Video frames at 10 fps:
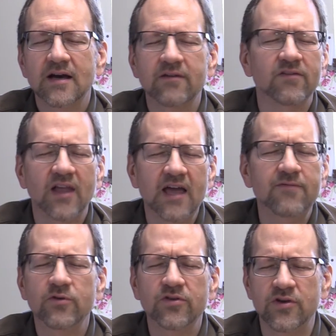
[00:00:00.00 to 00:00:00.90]
of
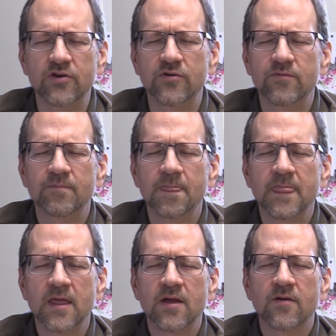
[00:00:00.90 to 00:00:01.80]
life with you,
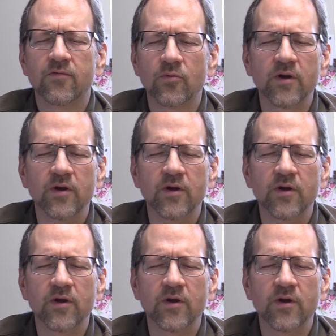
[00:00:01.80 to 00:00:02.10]
for